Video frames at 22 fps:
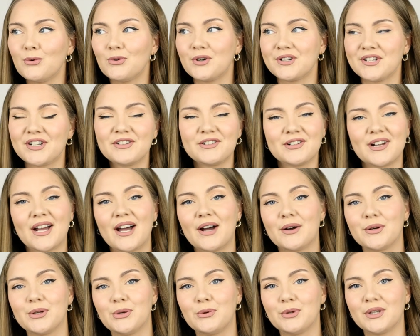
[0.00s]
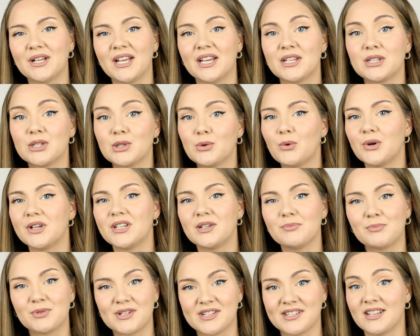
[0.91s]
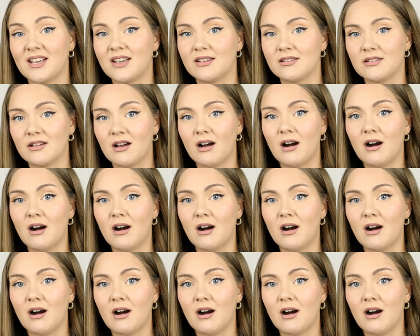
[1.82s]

order now, you will get 20%